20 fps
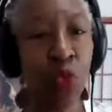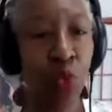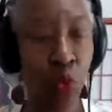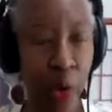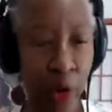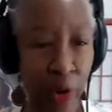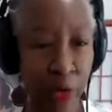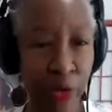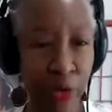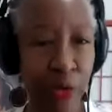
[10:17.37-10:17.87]

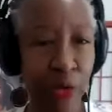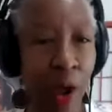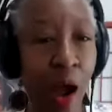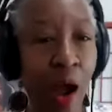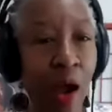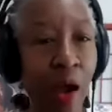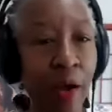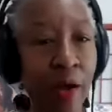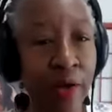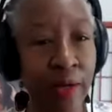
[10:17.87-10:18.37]
where you
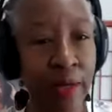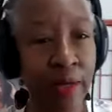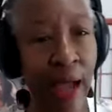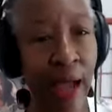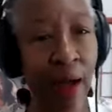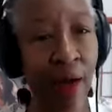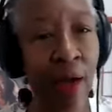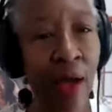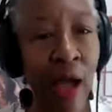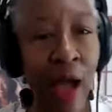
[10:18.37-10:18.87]
are
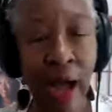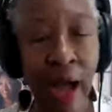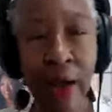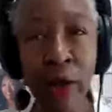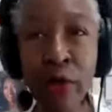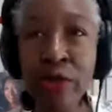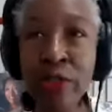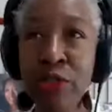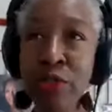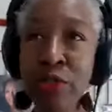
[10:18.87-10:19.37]
now. I
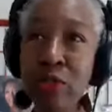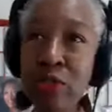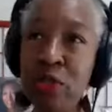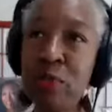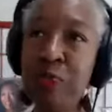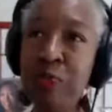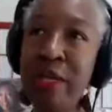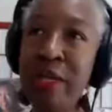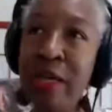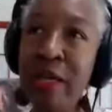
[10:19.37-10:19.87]
heard you
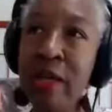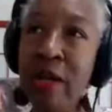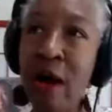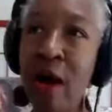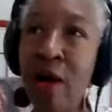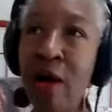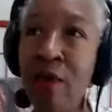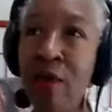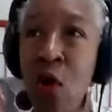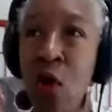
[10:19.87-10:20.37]
speaking
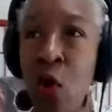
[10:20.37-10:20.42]
of